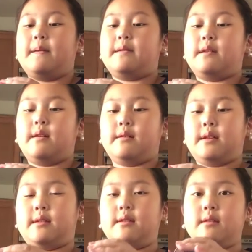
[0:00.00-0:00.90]
So
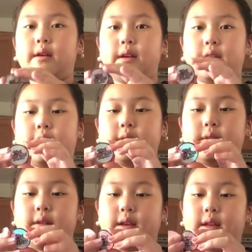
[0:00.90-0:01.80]
this is right here,
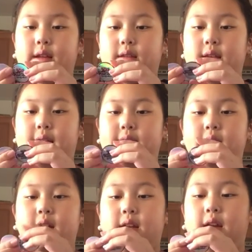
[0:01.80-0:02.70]
and it says,
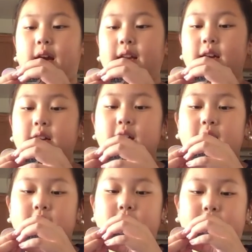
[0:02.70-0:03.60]
"Na na
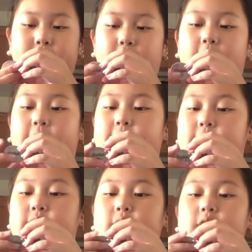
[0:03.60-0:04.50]
na
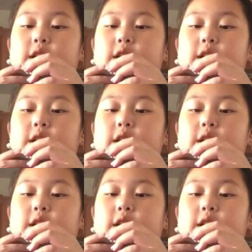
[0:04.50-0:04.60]
surprise,